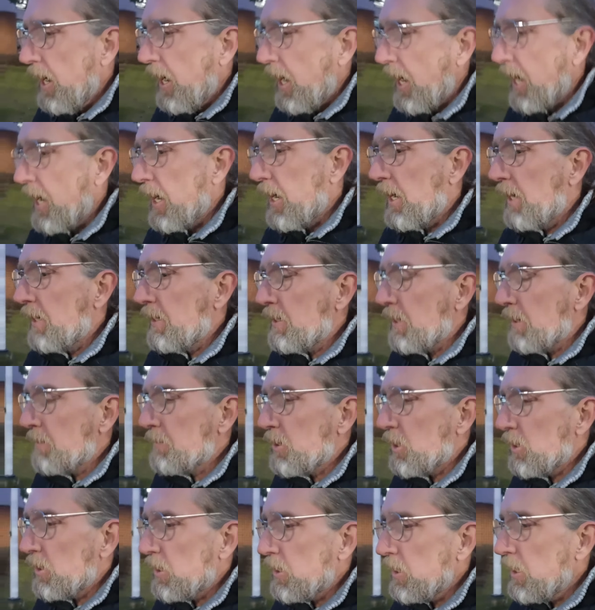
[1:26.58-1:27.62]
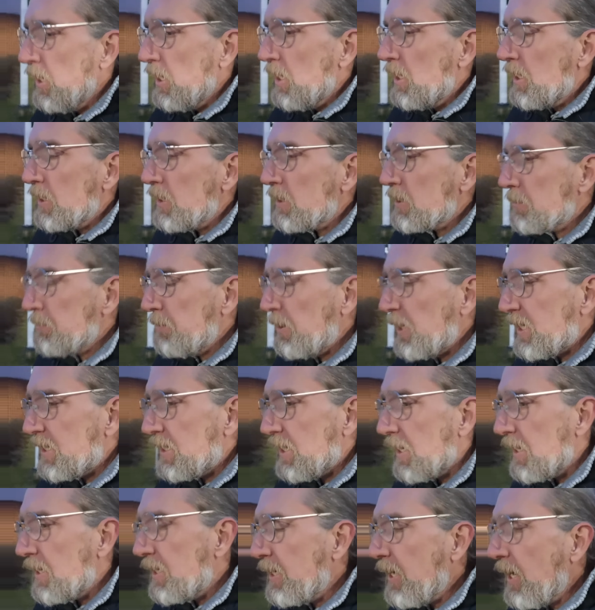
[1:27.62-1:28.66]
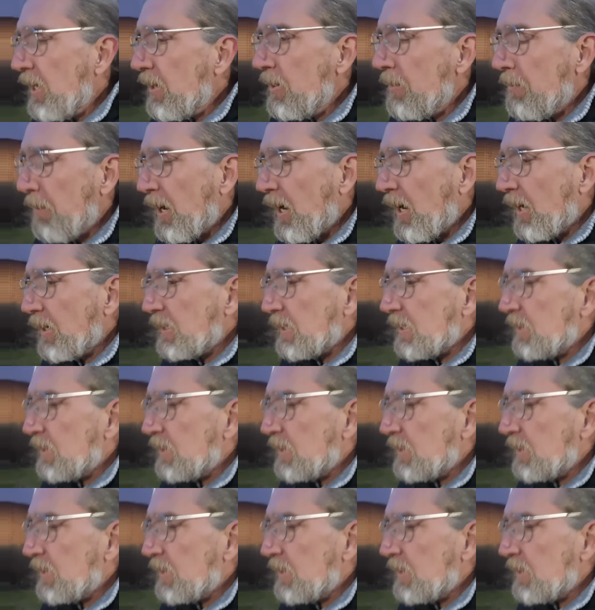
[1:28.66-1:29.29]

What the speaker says: and I'm going to split the other part